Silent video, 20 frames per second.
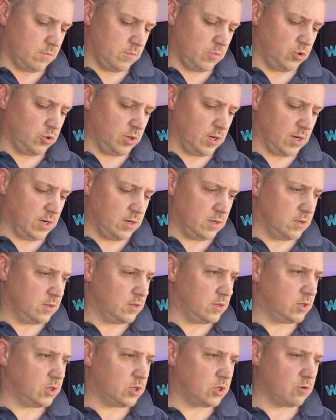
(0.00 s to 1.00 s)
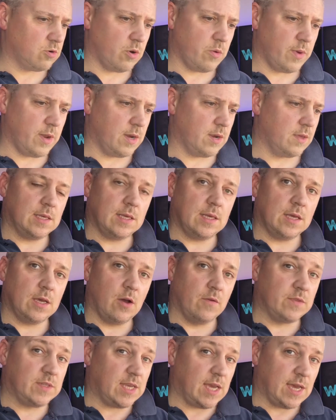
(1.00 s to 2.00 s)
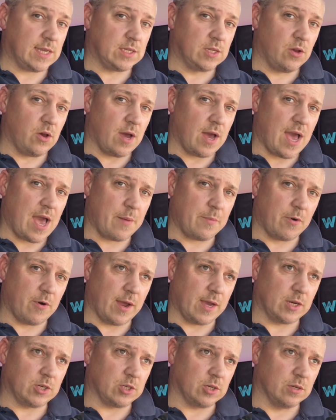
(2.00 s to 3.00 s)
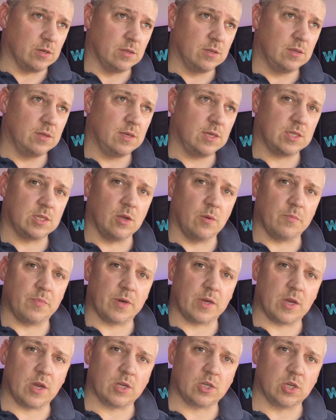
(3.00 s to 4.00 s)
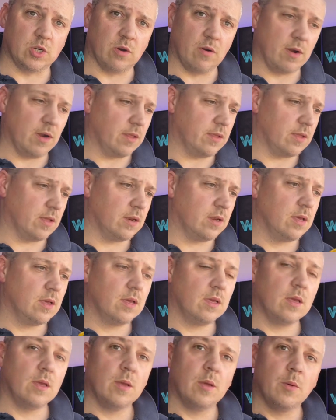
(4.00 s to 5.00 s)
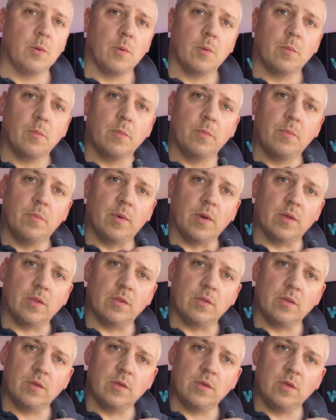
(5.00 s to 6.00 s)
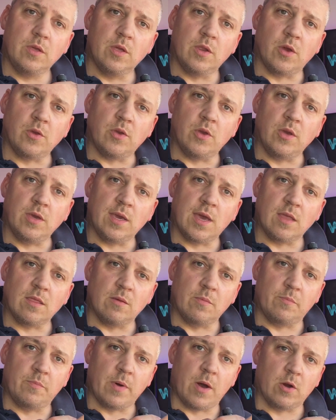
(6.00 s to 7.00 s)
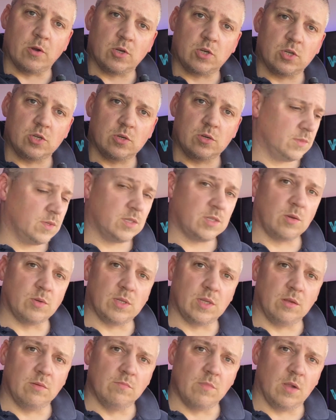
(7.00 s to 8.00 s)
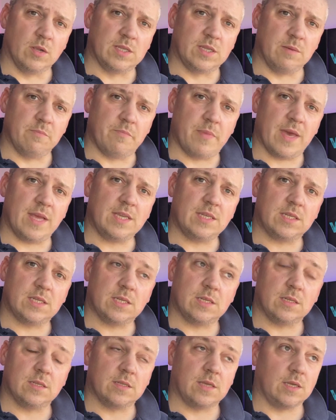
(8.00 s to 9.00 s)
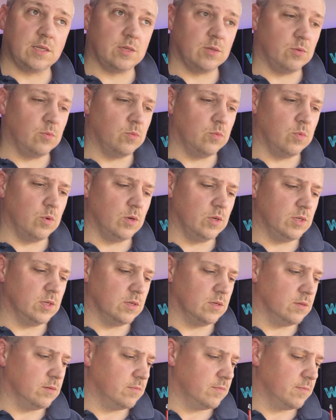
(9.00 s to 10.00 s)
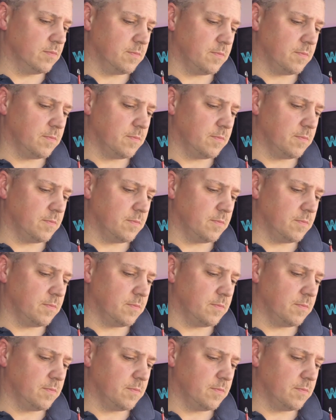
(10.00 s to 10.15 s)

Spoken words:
Drilling, screwing. Obviously it hasn't got a hammer action, it's not percussion or anything, but you know, you can get the Bosch. So those little multi bits, they do wood and